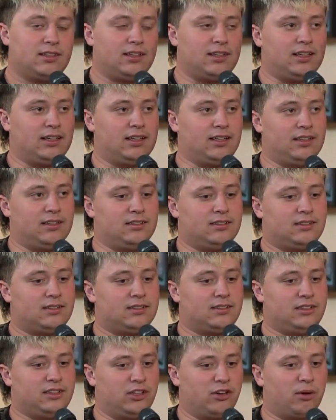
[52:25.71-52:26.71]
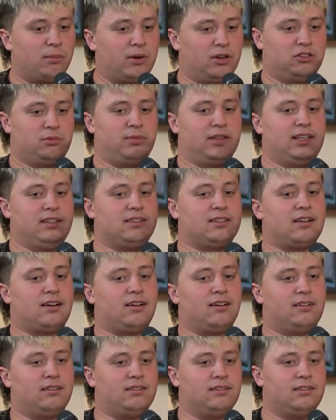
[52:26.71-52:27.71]
is your most played
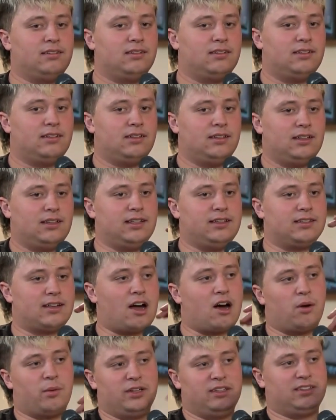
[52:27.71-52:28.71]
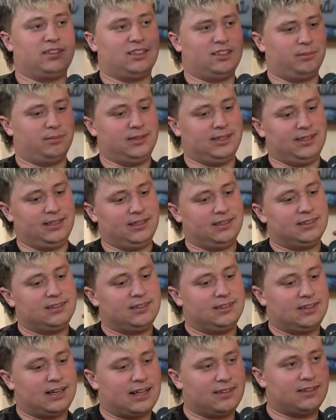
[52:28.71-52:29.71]
song is always going to be
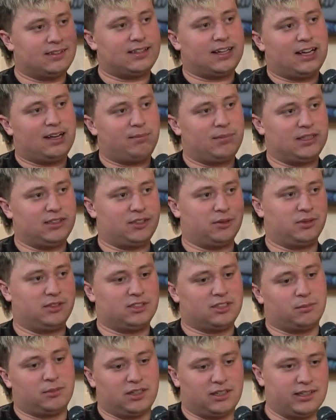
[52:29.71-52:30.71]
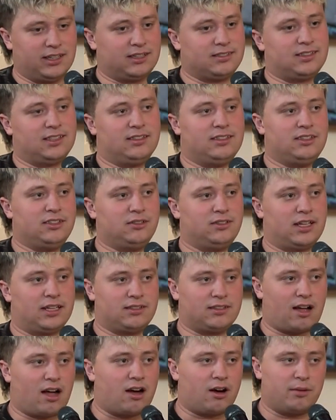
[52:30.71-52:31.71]
at the top and so when someone clicks into you that's
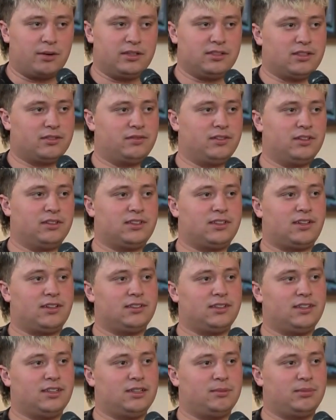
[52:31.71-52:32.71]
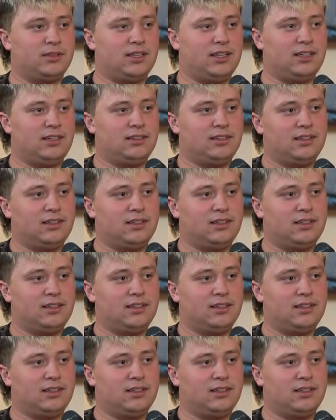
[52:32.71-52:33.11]
always the first song they're going to play.